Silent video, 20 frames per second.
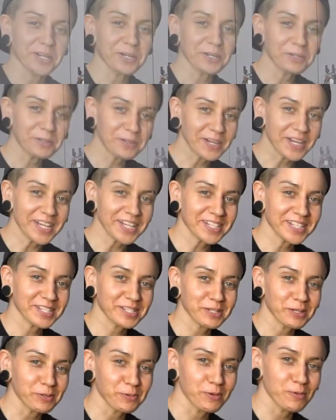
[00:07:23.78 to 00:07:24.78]
All right,
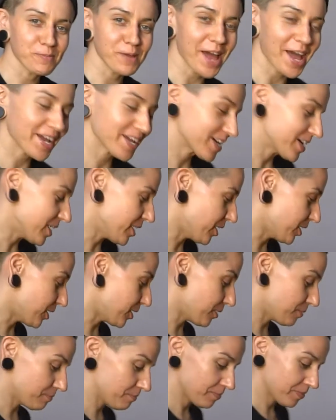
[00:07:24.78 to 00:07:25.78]
so we're back.
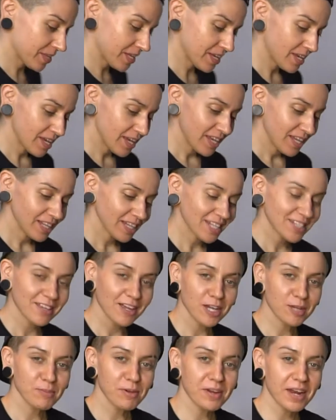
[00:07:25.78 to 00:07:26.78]
Let's
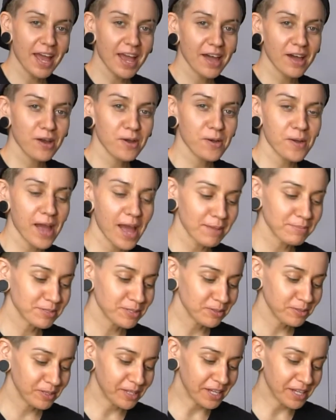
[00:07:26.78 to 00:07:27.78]
talk about how
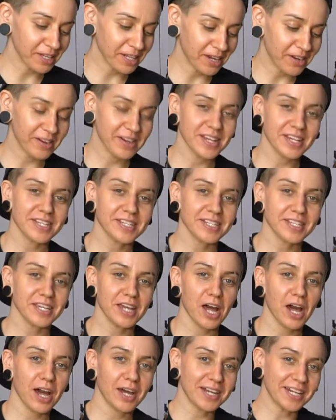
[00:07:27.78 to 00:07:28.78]
absolutely hilariously
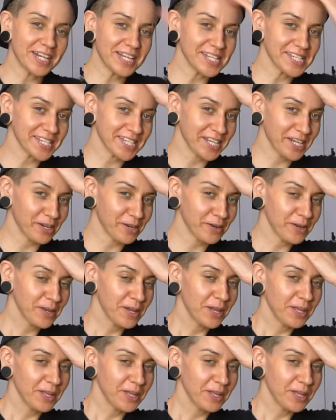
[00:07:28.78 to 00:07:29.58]
hot it is in here,